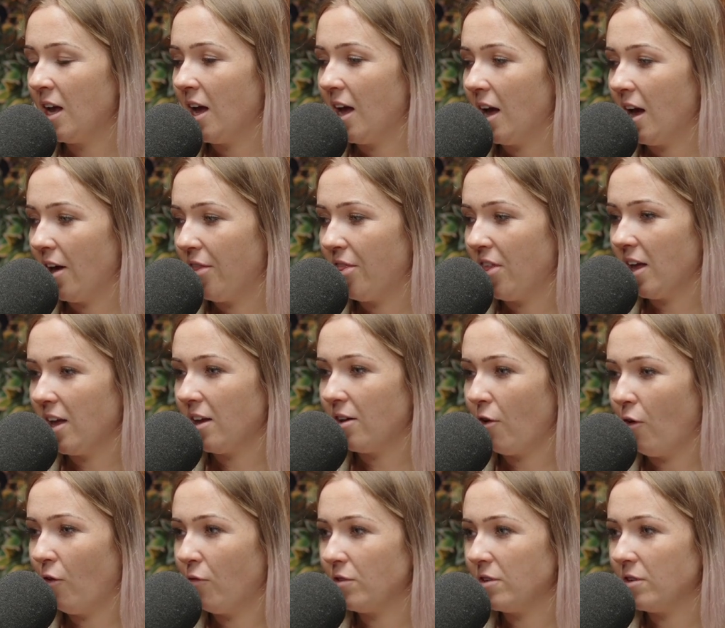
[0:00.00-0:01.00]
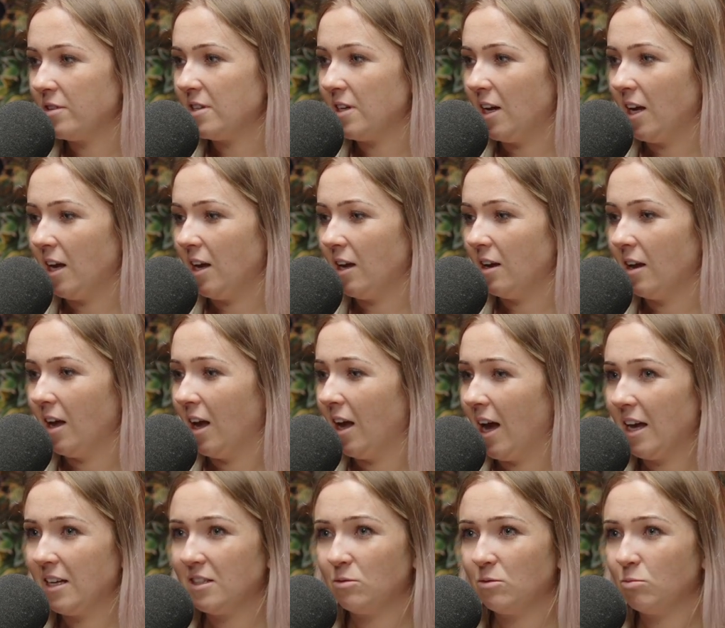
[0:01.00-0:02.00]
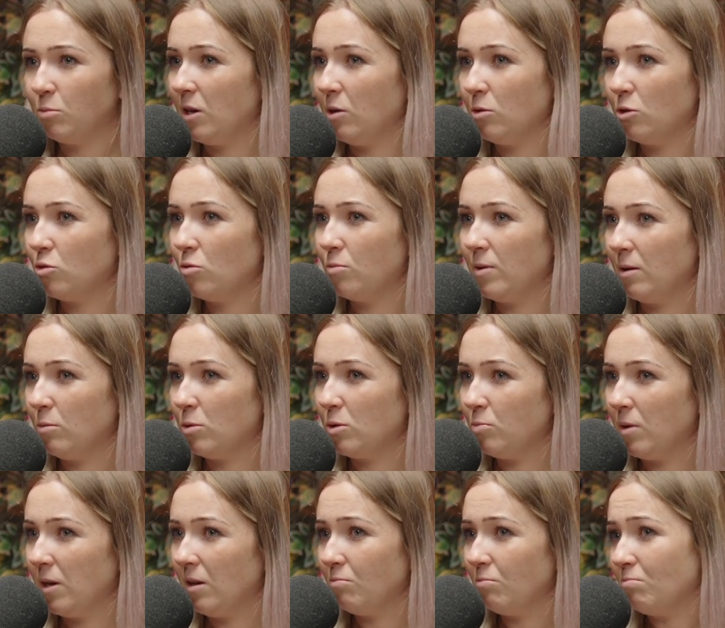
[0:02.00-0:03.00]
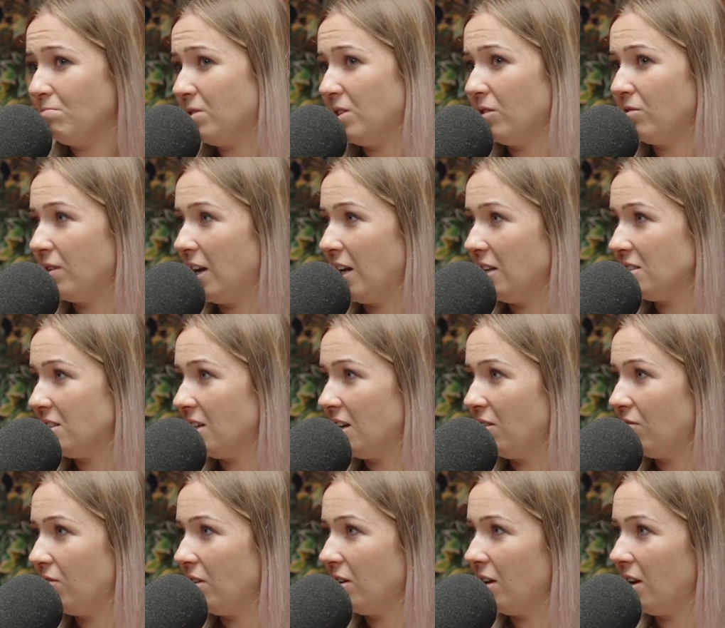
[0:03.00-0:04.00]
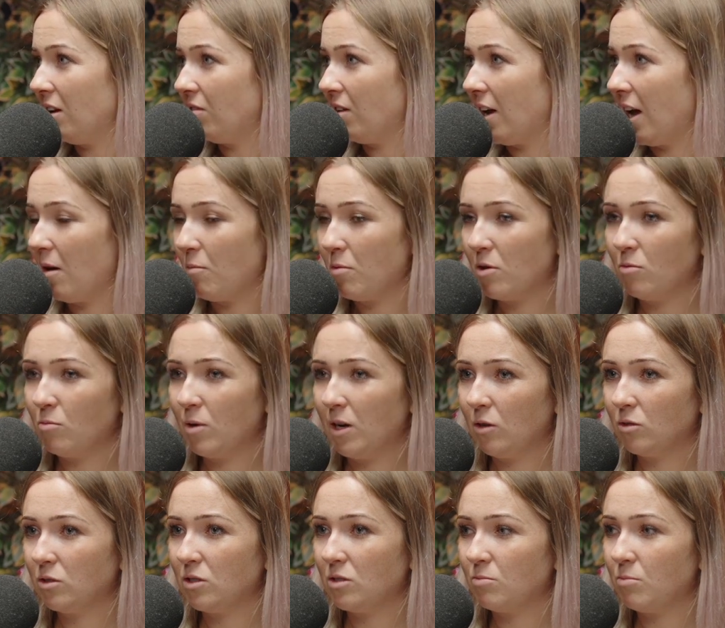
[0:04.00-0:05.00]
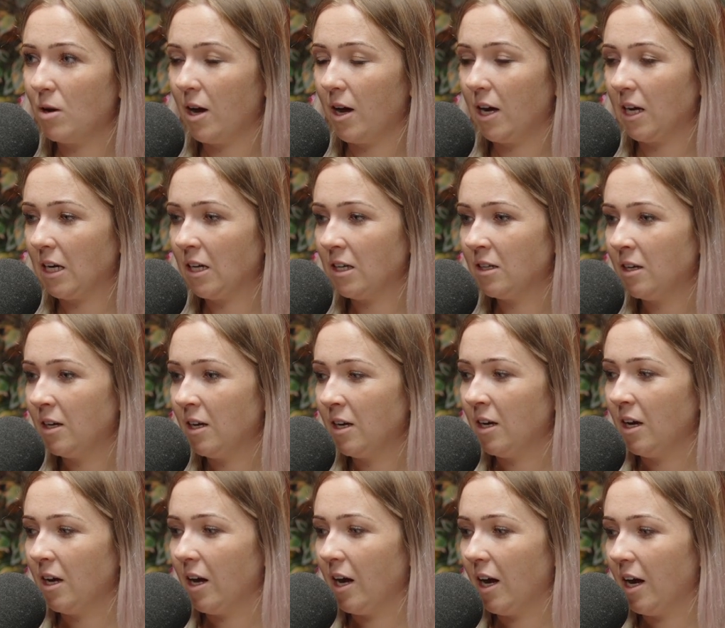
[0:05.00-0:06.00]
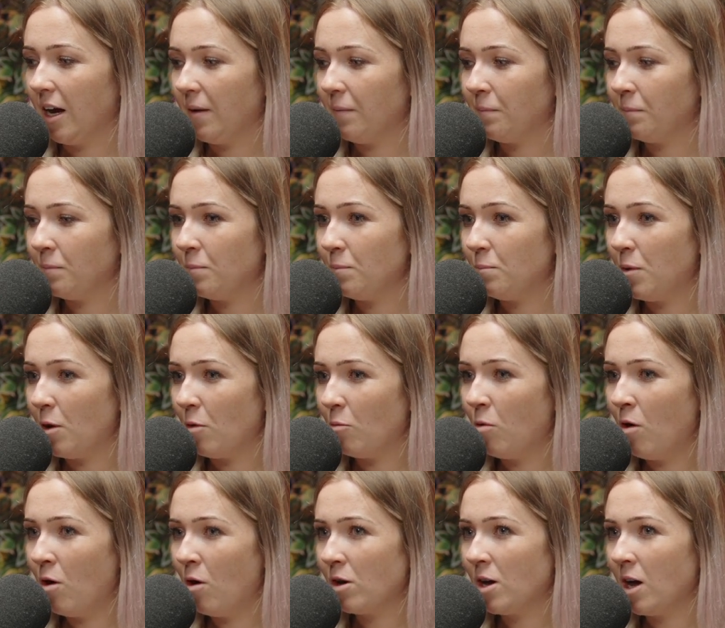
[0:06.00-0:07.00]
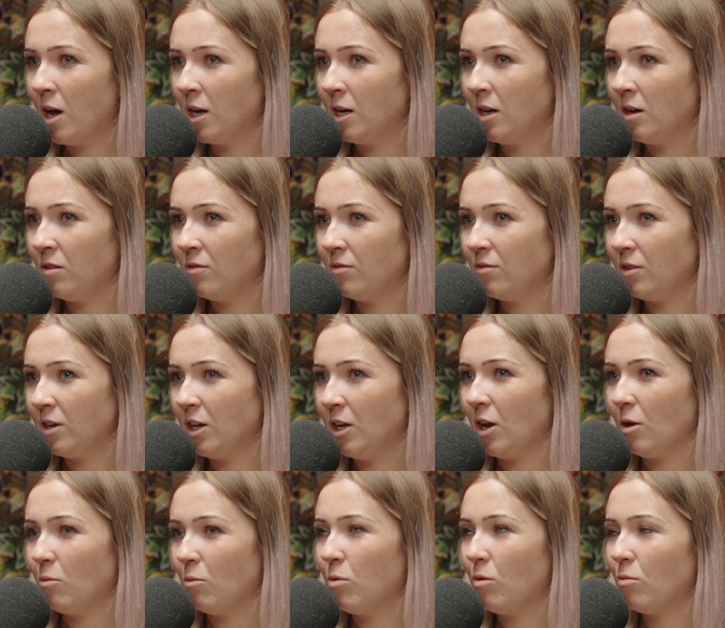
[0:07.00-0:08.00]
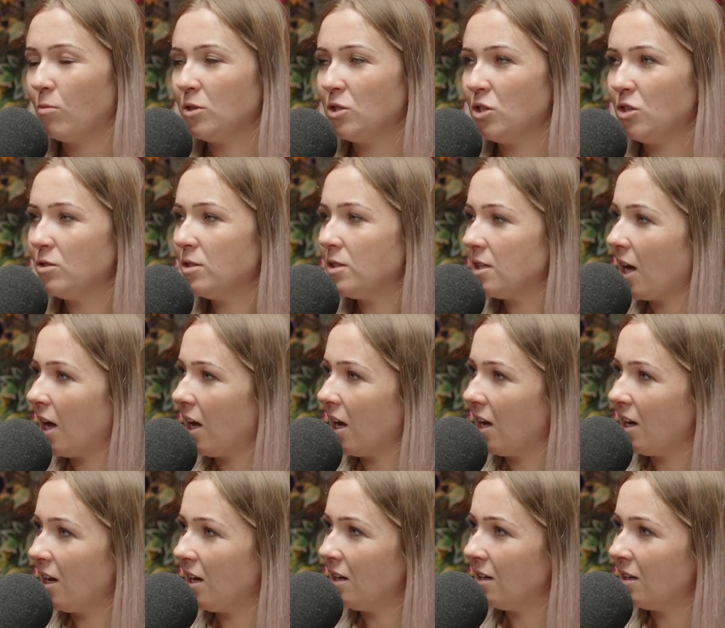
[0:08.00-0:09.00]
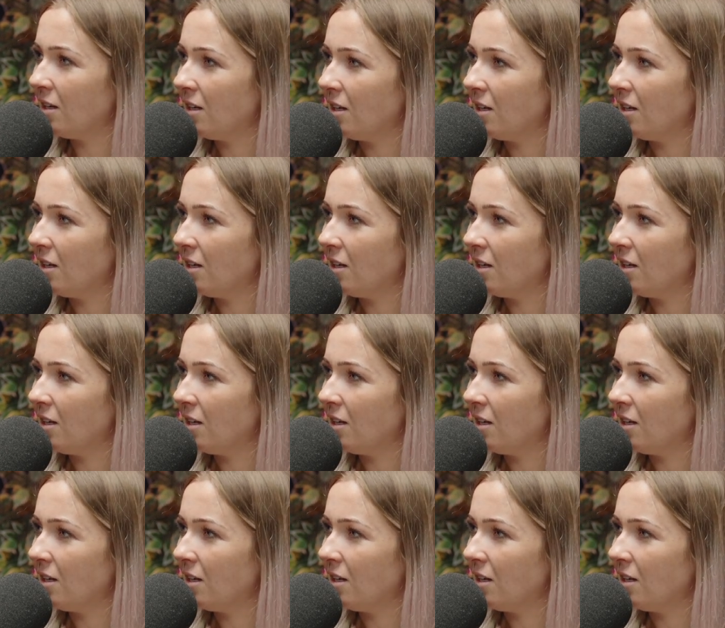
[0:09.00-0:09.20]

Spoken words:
I think obviously, as we would be deflated if it happened and we lost a buyer. But what kind of, what would you say